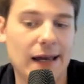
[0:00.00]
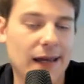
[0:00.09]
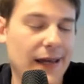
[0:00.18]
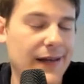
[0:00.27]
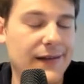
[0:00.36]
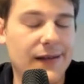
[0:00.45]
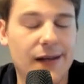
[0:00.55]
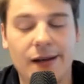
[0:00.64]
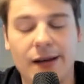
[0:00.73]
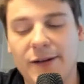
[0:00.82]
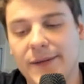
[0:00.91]
and
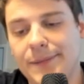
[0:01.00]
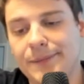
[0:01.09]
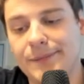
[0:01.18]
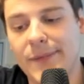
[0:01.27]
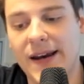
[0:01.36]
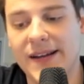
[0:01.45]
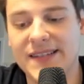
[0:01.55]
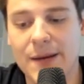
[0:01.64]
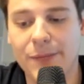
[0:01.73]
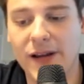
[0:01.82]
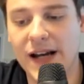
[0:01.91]
uh, uh, an
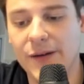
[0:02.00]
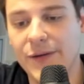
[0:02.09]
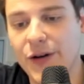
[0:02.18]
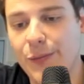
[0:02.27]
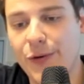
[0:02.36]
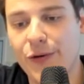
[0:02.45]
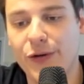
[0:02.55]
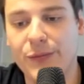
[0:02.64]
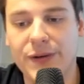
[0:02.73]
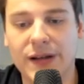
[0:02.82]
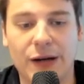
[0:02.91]
example line of the computer
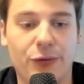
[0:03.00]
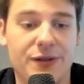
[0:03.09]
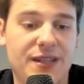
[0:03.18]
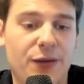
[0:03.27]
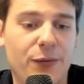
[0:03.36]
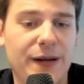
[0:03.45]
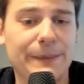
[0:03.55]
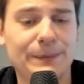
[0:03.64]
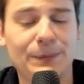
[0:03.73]
could be like rook c3,